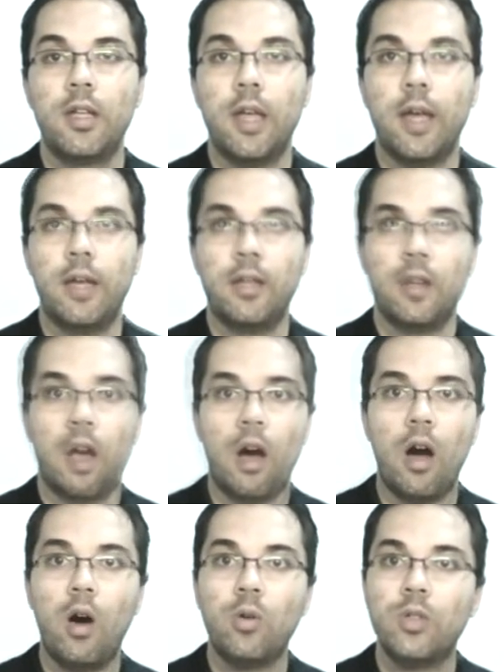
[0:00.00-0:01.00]
and
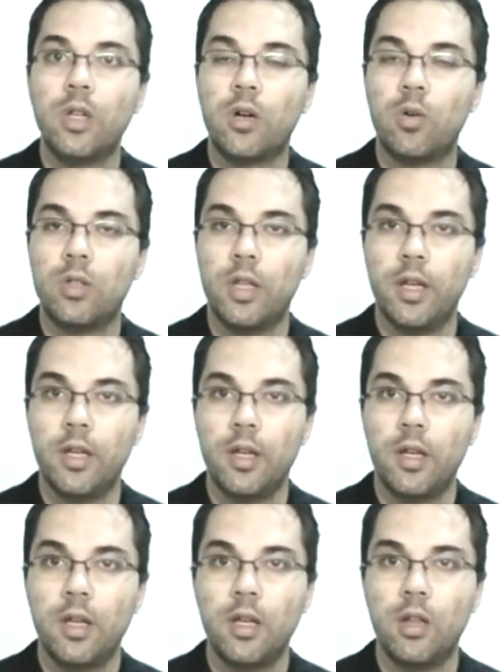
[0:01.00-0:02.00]
how the kote
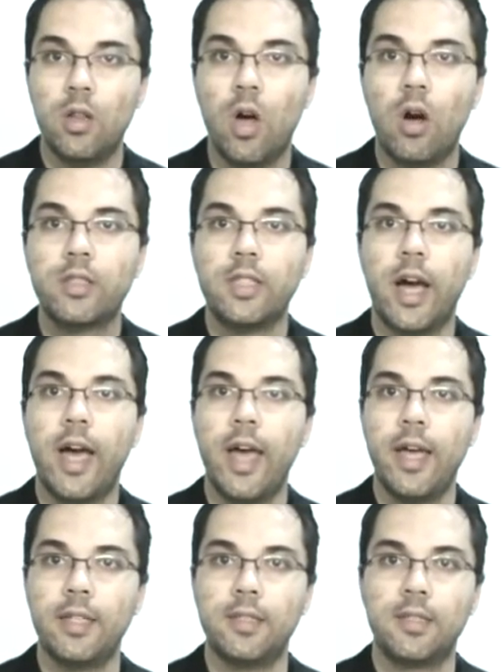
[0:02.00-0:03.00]
locked the
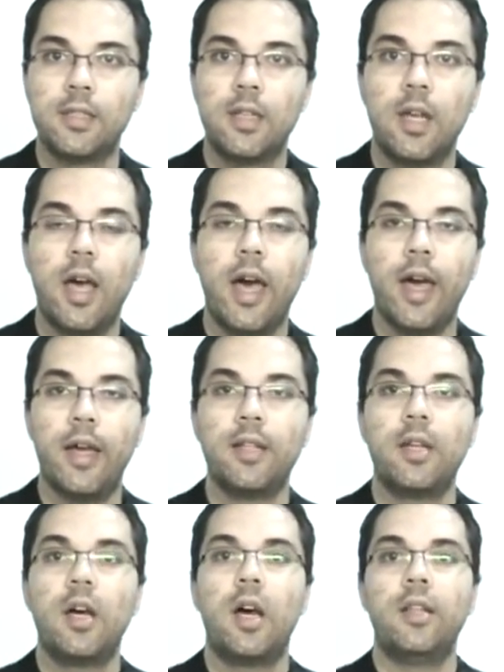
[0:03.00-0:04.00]
hands
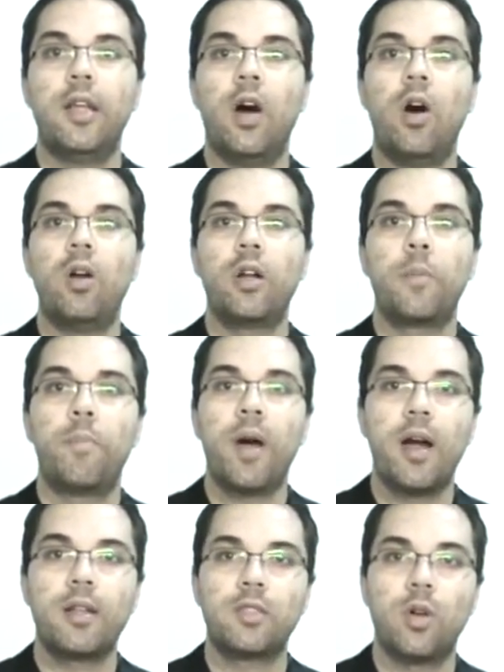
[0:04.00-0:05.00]
and the other
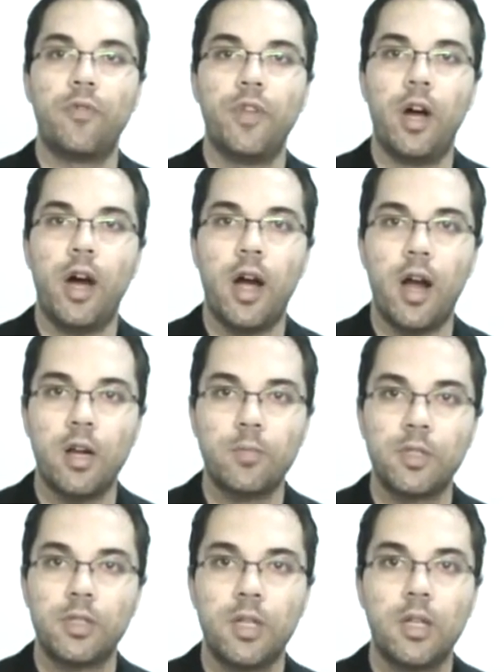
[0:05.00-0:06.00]
parts of the
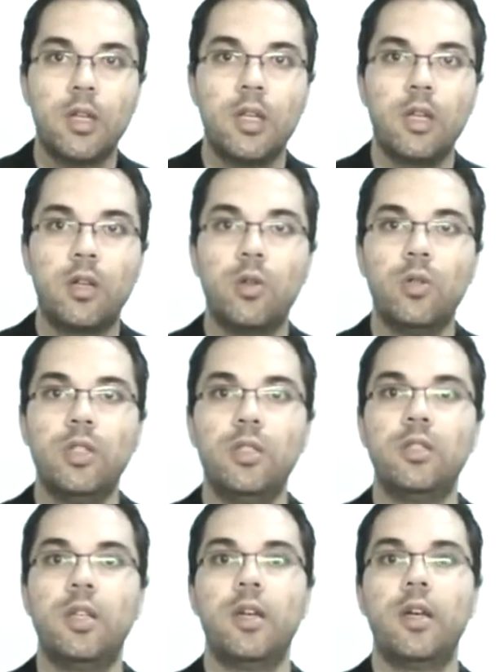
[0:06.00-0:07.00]
arms,
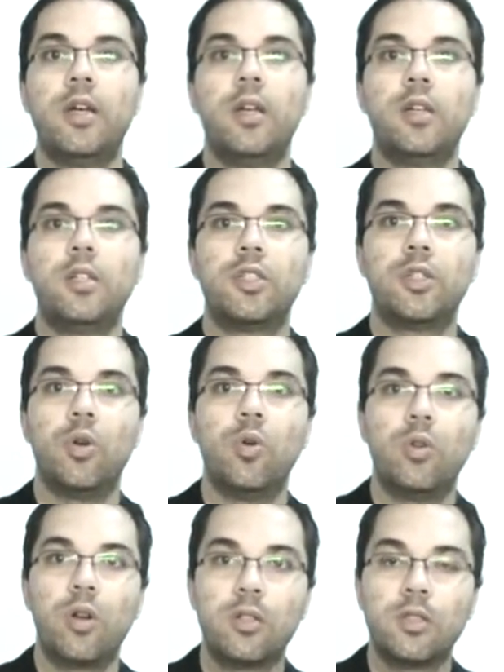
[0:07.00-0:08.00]
including the
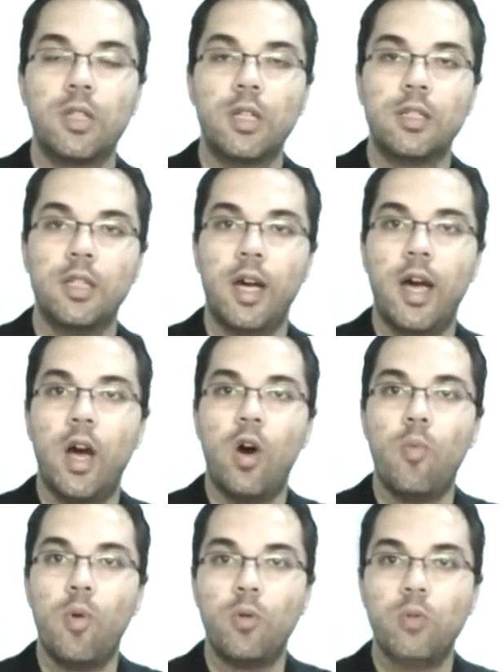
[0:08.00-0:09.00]
shoulders, the
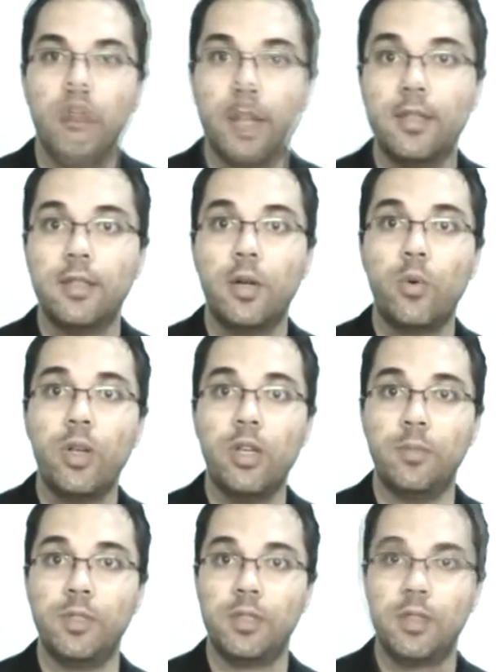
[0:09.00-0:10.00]
elbow and the
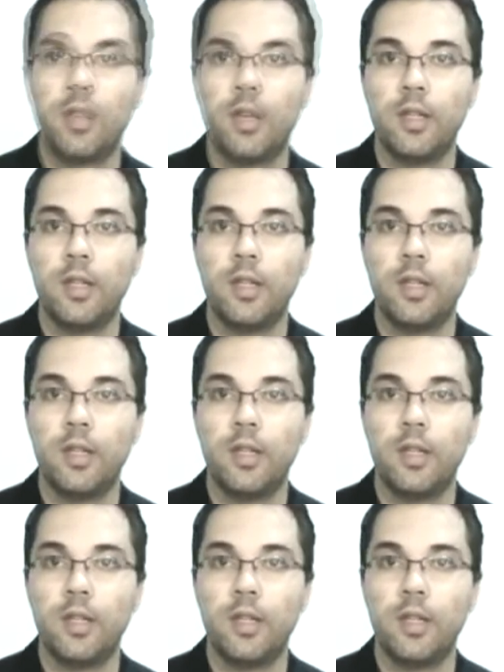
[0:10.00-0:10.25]
ribs.